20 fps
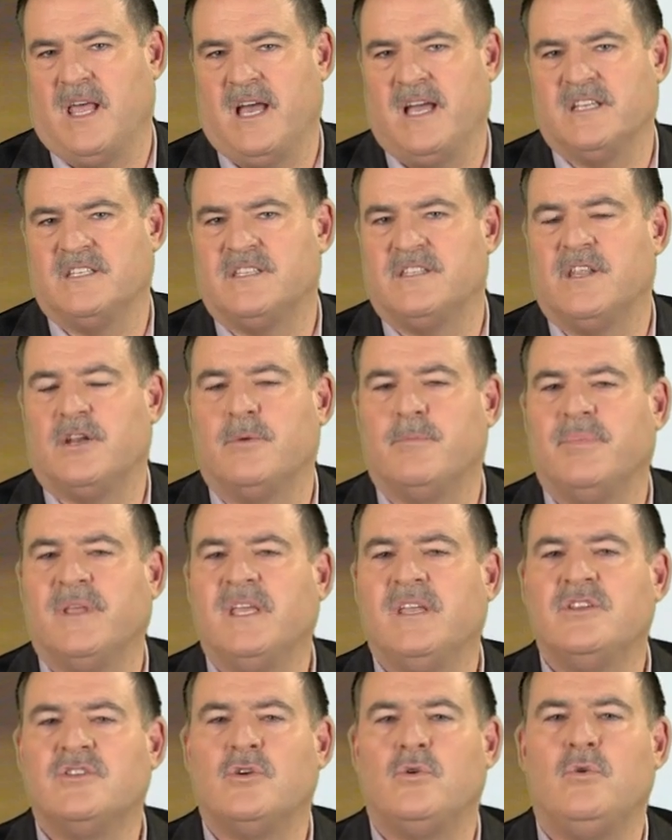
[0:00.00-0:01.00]
lies that are
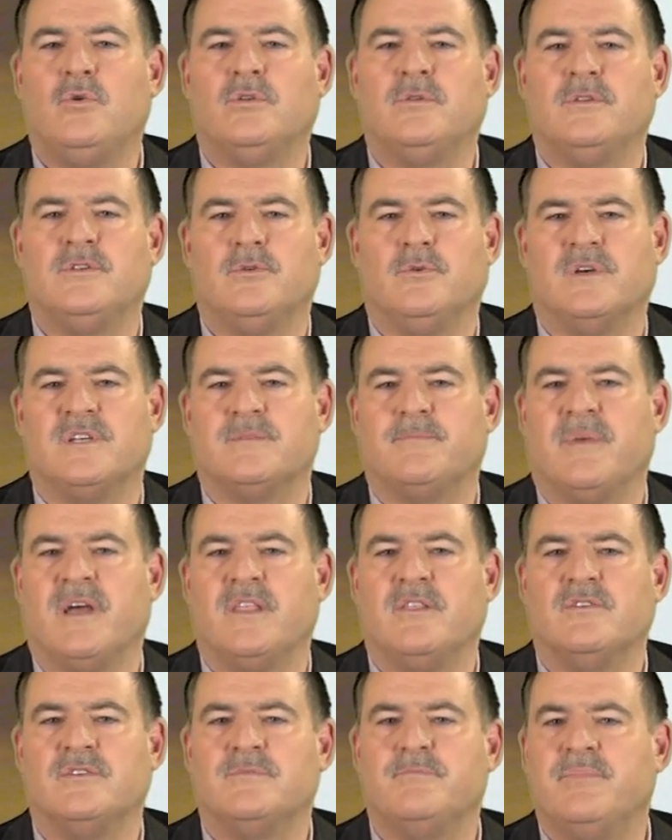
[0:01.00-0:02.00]
being told to us
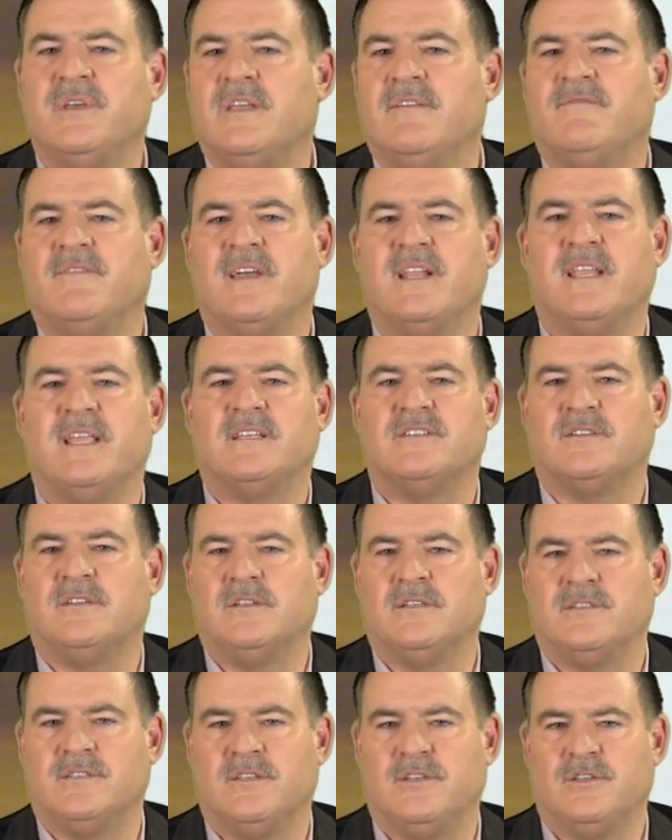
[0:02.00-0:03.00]
by those big financial
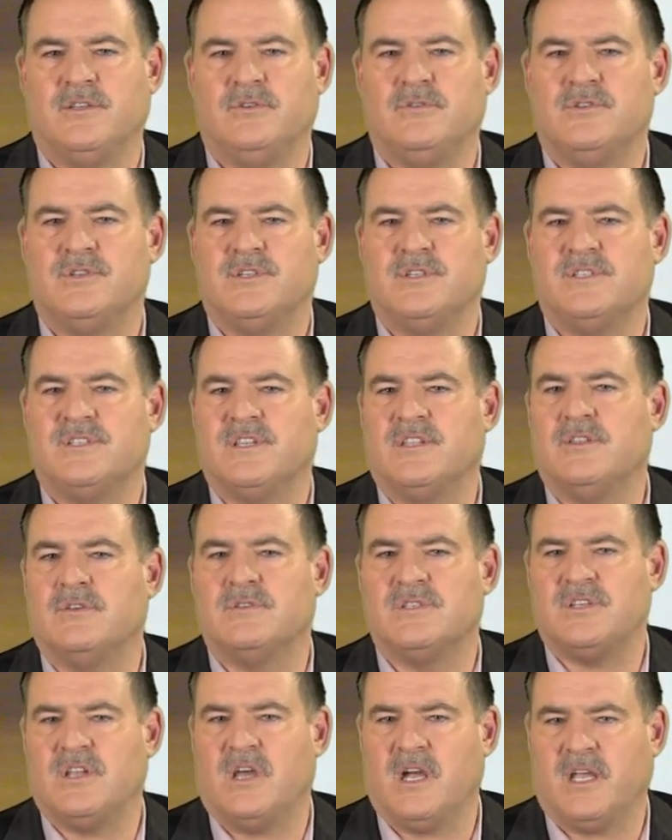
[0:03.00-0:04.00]
institutions and
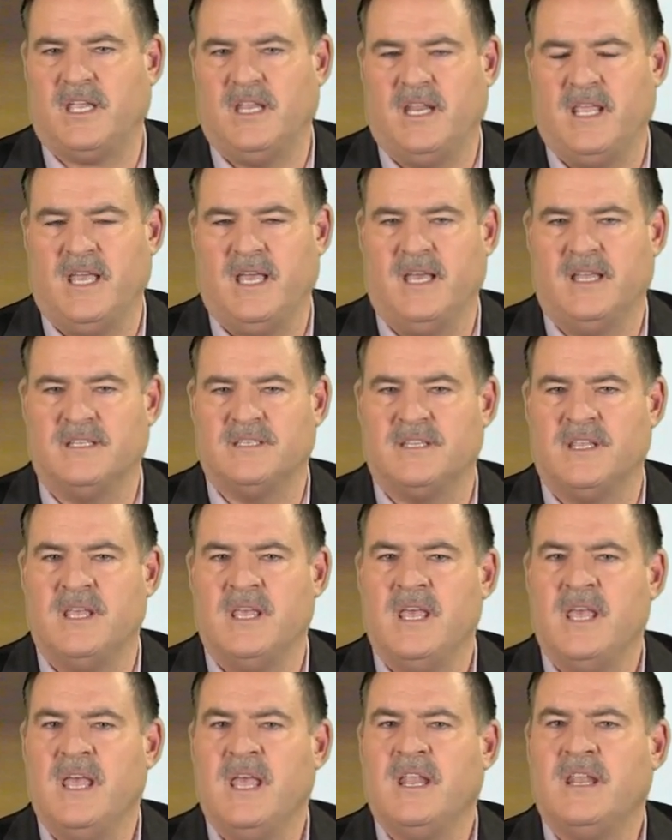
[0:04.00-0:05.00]
those talking heads.
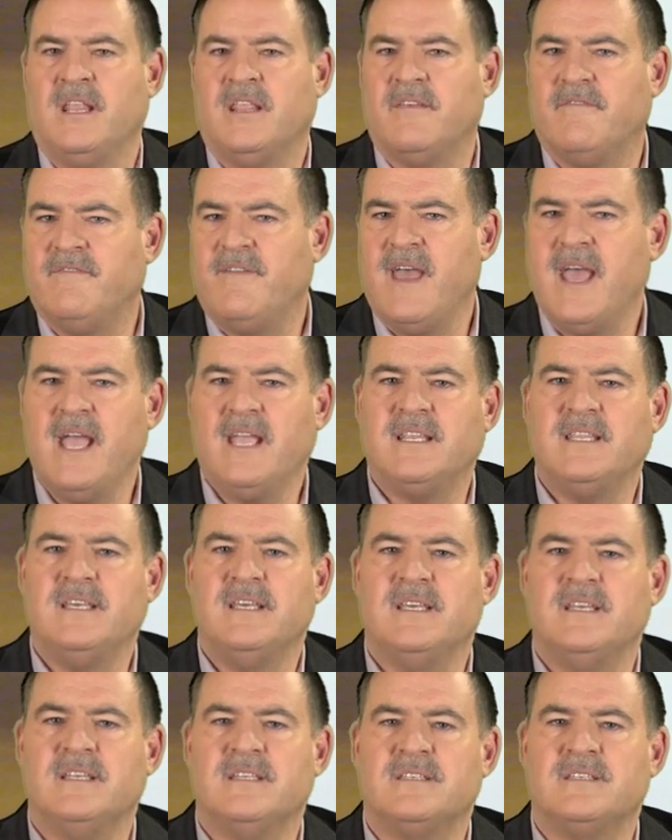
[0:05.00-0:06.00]
Now the fact
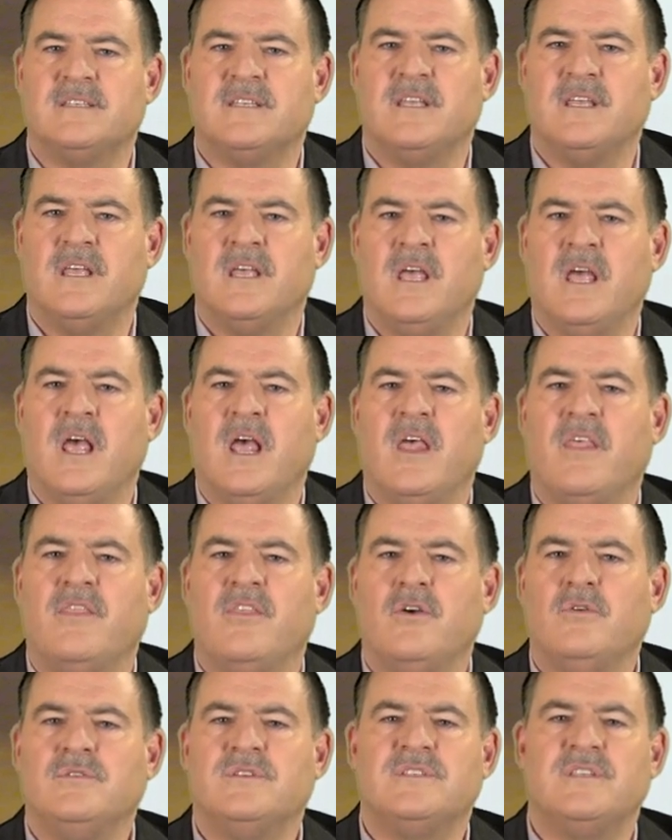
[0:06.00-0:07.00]
is,
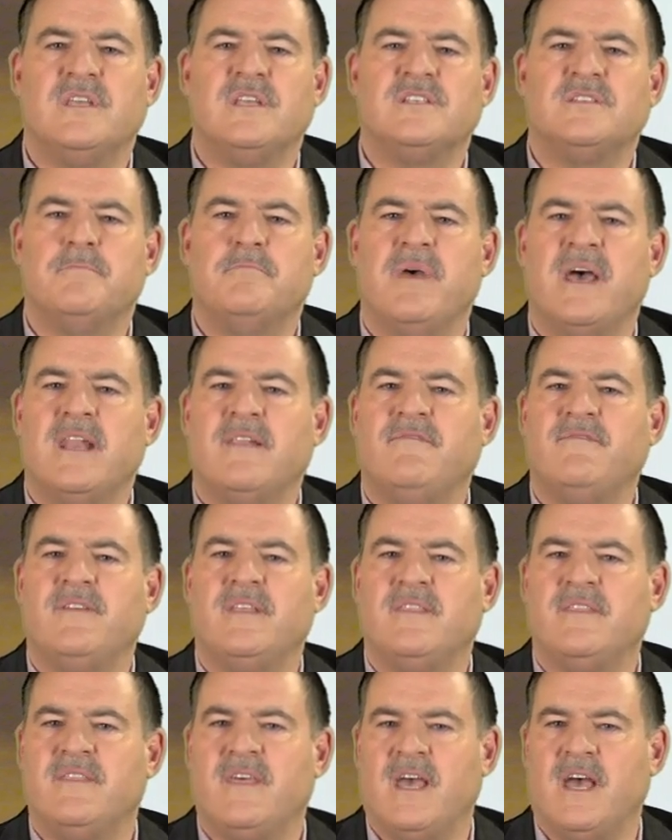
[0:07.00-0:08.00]
those things
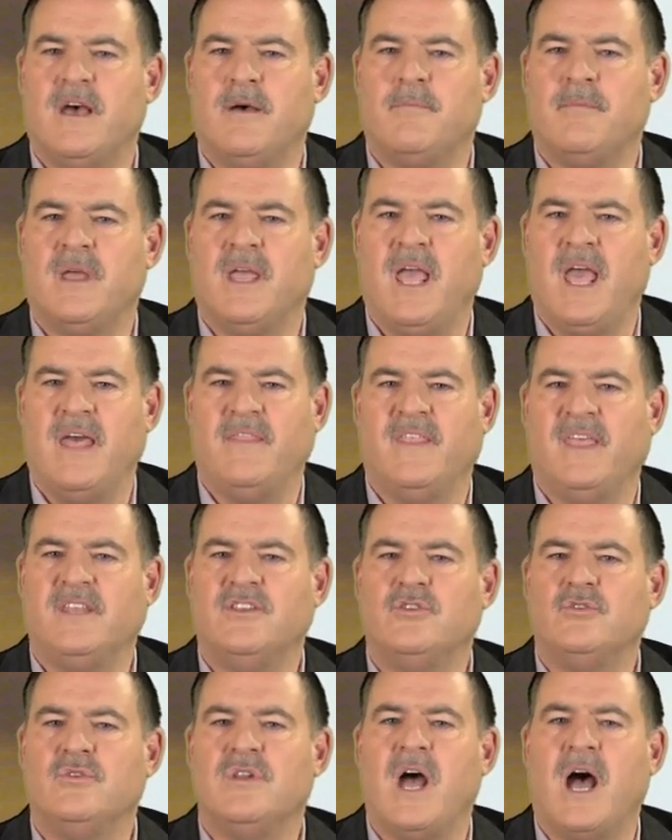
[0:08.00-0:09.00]
benefit them and they
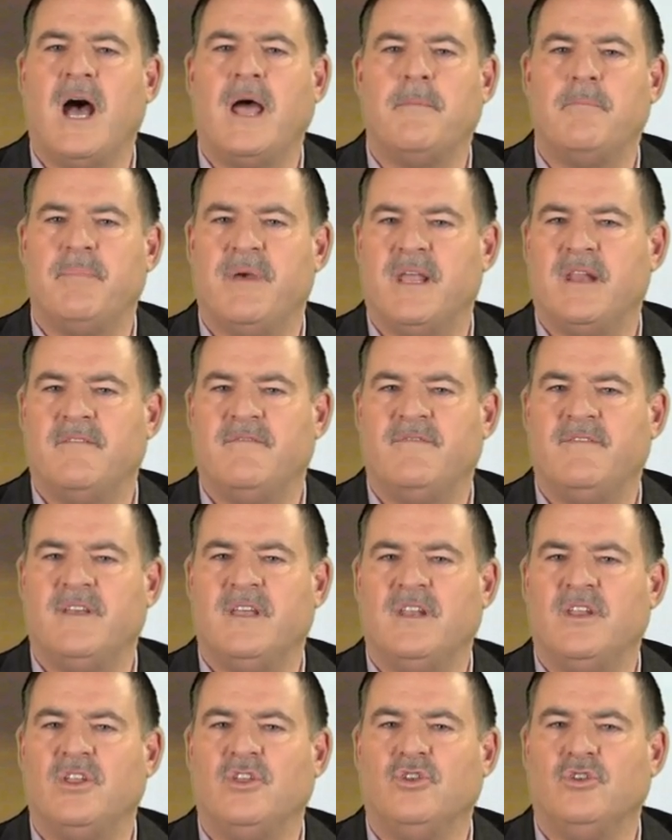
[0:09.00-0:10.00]
do not
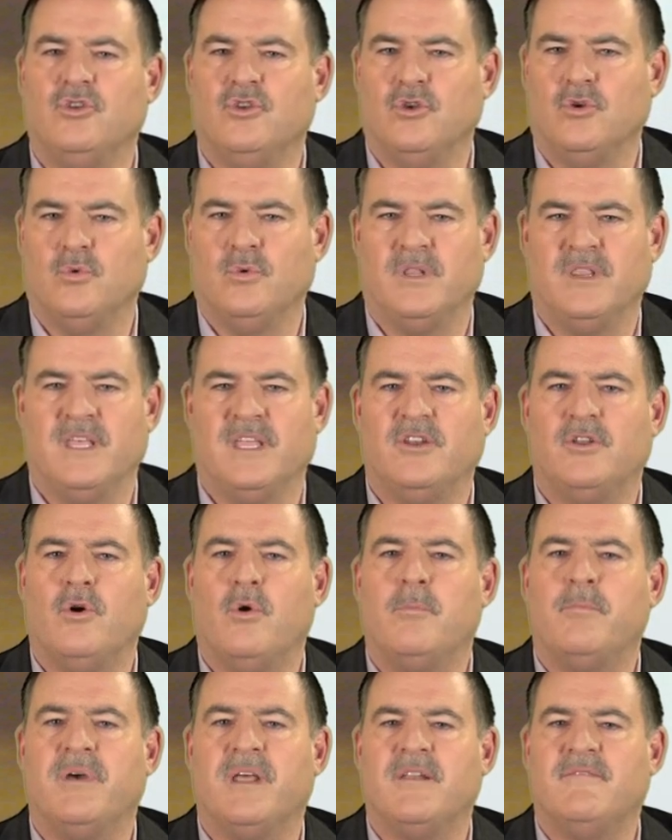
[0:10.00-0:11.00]
benefit you. They
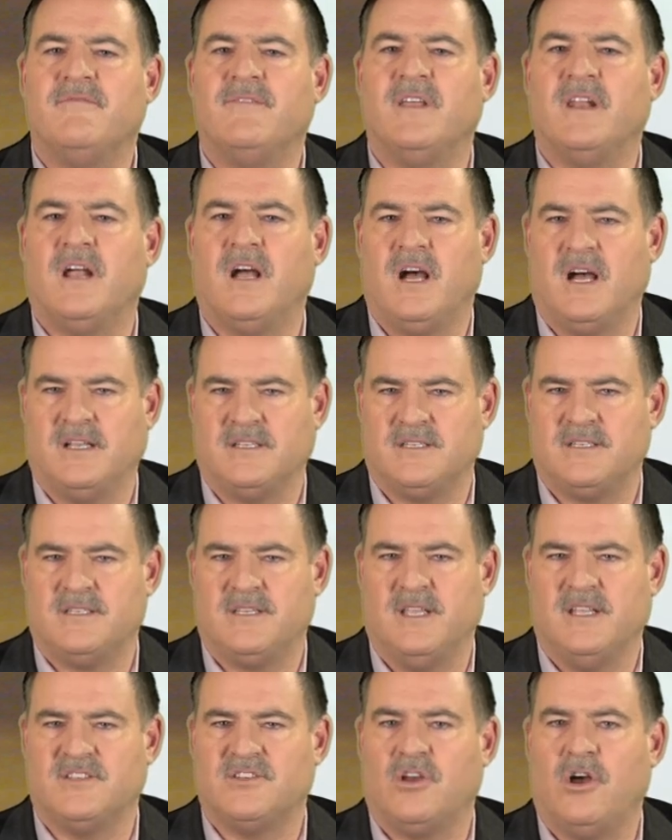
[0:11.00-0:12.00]
don't benefit
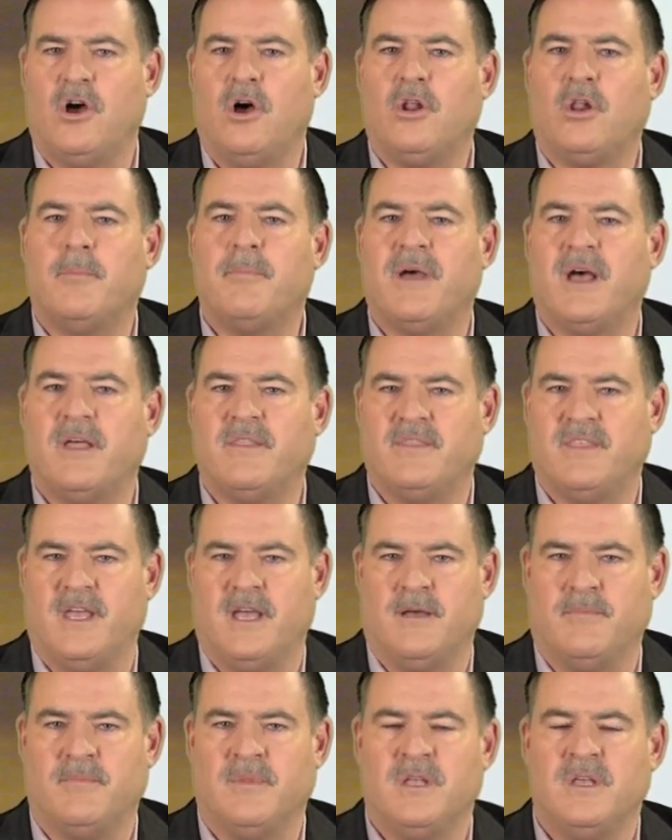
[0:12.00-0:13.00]
us. It's all about
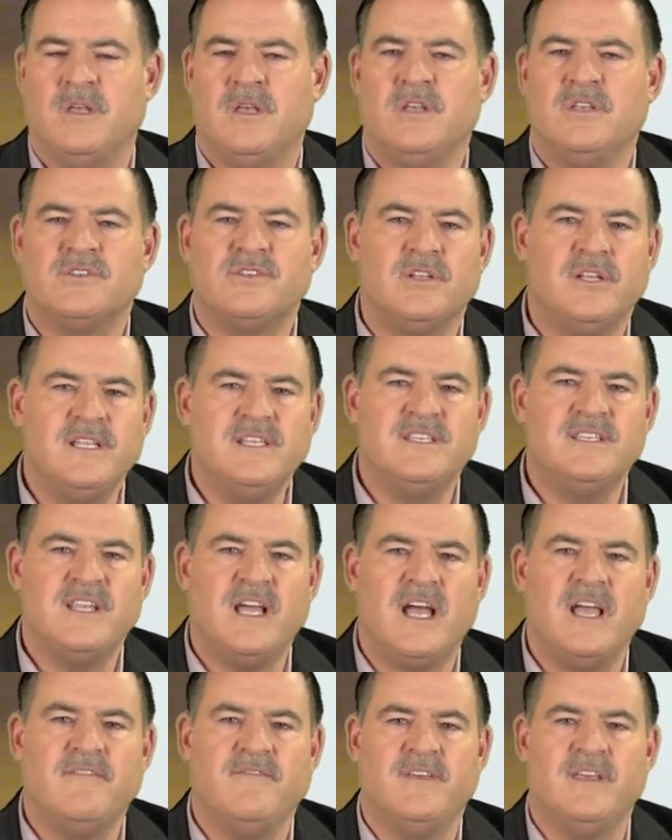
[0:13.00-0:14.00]
them. So let's
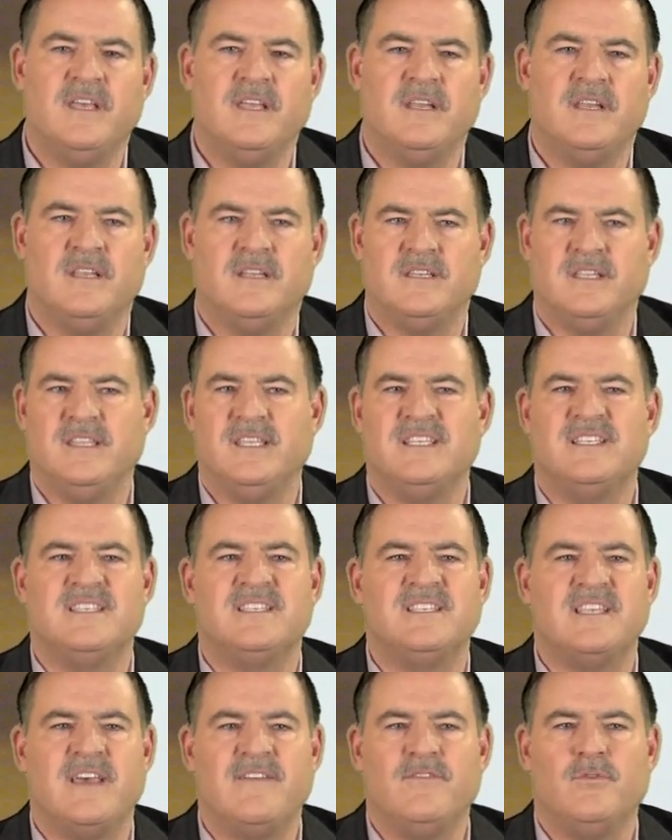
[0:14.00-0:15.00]
dive in to these
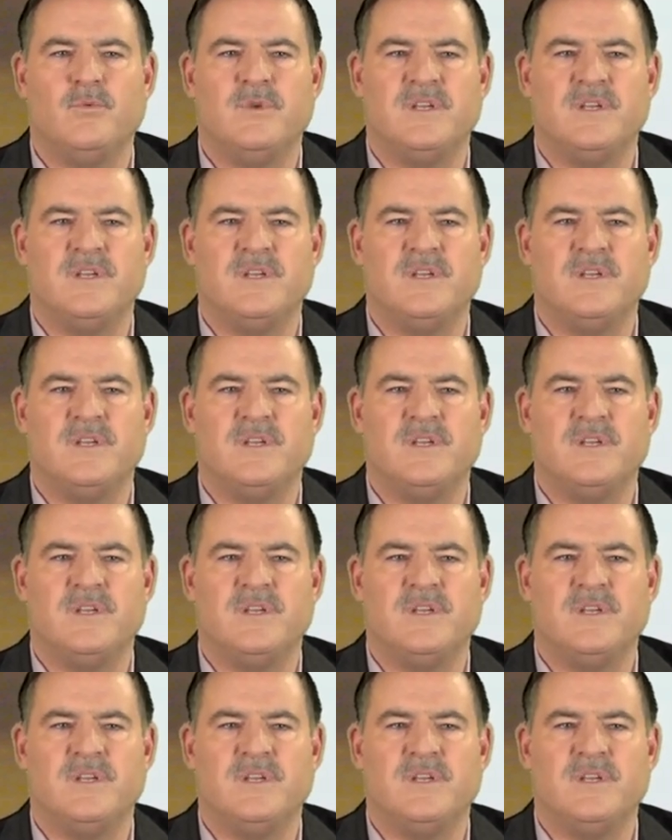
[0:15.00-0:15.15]
seven